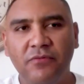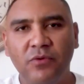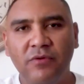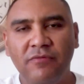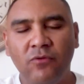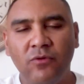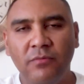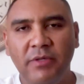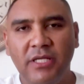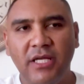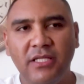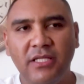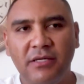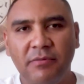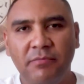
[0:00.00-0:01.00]
We've all been
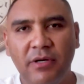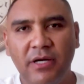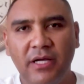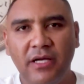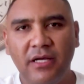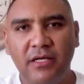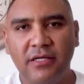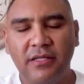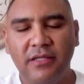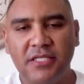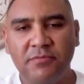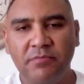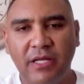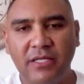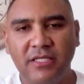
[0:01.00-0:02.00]
hit by uh,
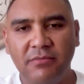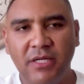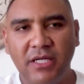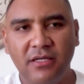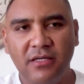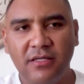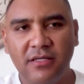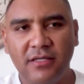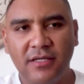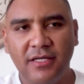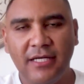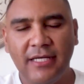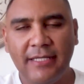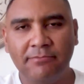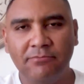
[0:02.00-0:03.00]
this pandemic
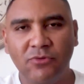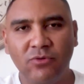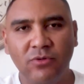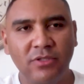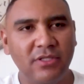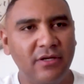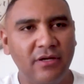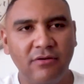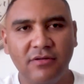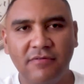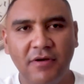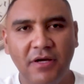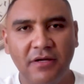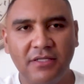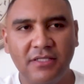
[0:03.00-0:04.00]
um, called
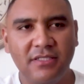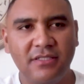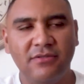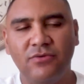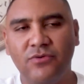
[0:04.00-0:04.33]
coronavirus